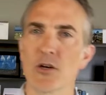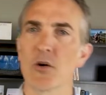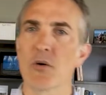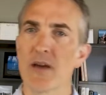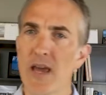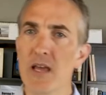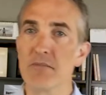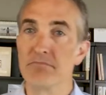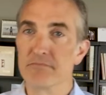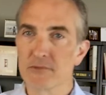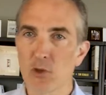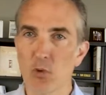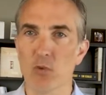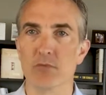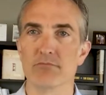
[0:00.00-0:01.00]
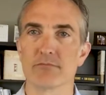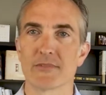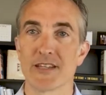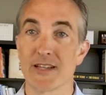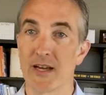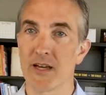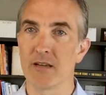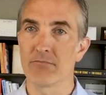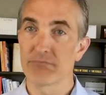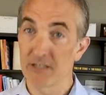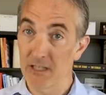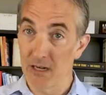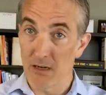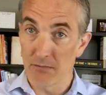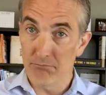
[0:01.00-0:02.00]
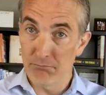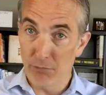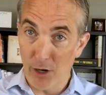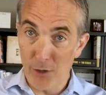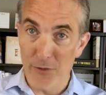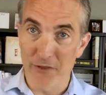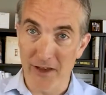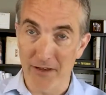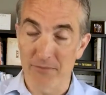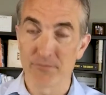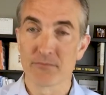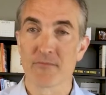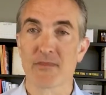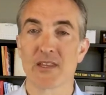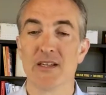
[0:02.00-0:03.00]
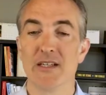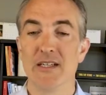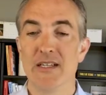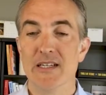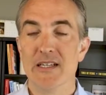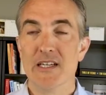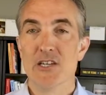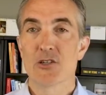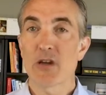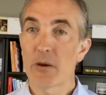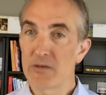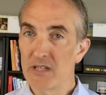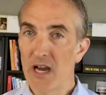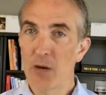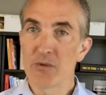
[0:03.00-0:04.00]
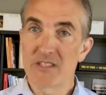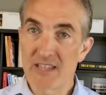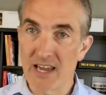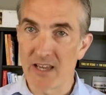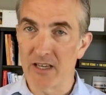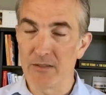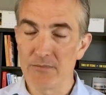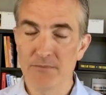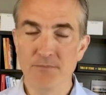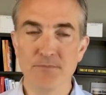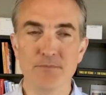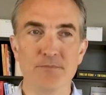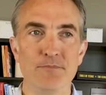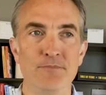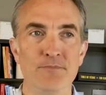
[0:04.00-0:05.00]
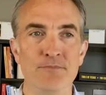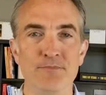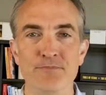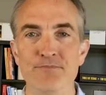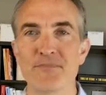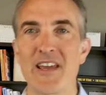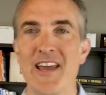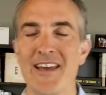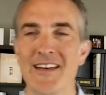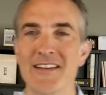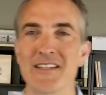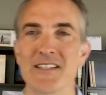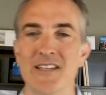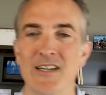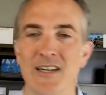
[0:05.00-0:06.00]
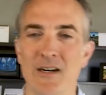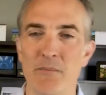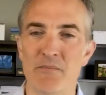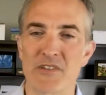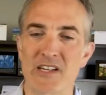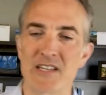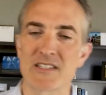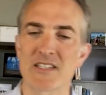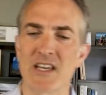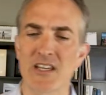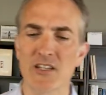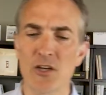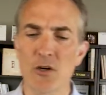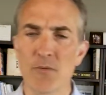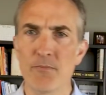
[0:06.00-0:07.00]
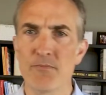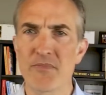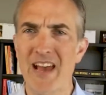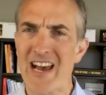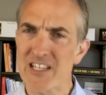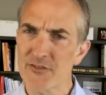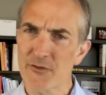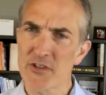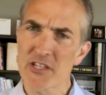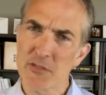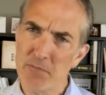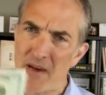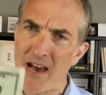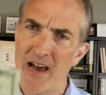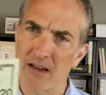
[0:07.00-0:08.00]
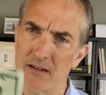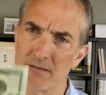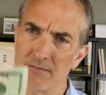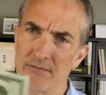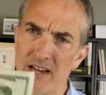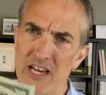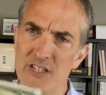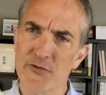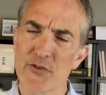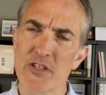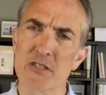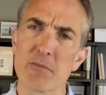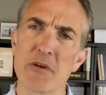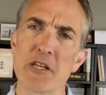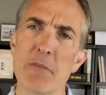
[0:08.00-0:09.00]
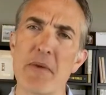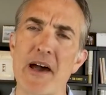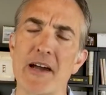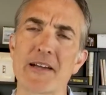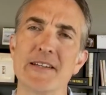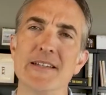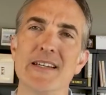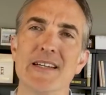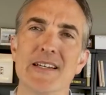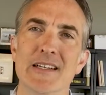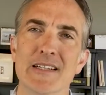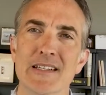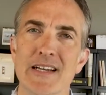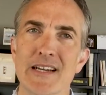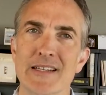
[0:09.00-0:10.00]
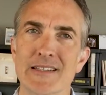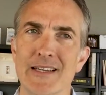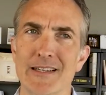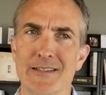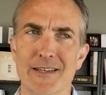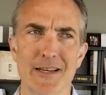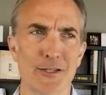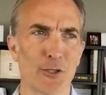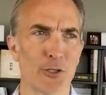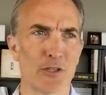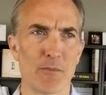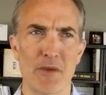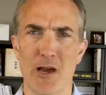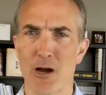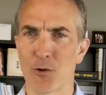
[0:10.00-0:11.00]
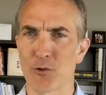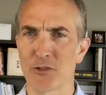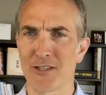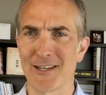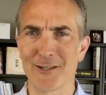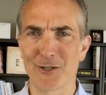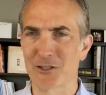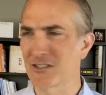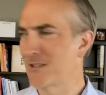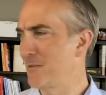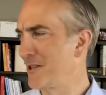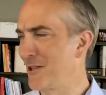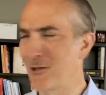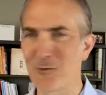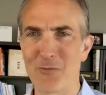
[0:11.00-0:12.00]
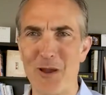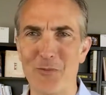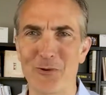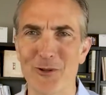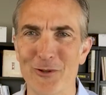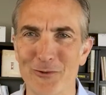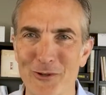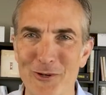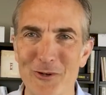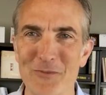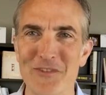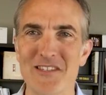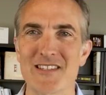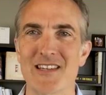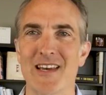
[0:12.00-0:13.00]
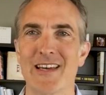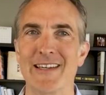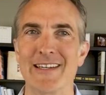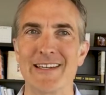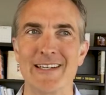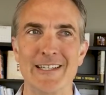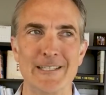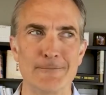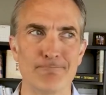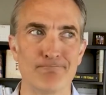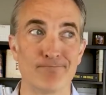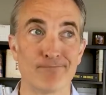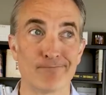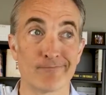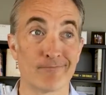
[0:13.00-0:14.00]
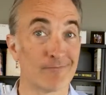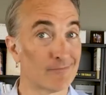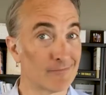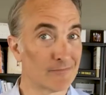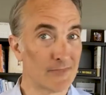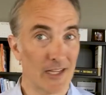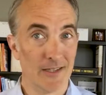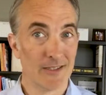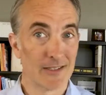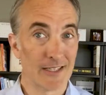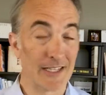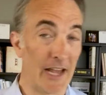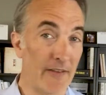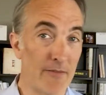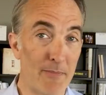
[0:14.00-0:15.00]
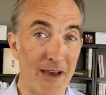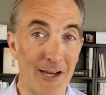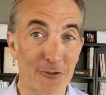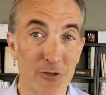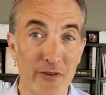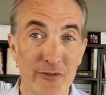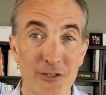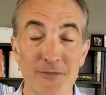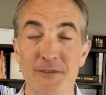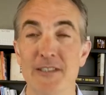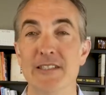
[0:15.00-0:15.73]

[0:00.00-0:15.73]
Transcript: go, hey, cool, can I borrow that? So I would take it, and then I'd say, ask for this back. Ask for this money back. And they'd kind of look at me awkwardly, look at some of the people in the room and say, can I have it back, Trevor?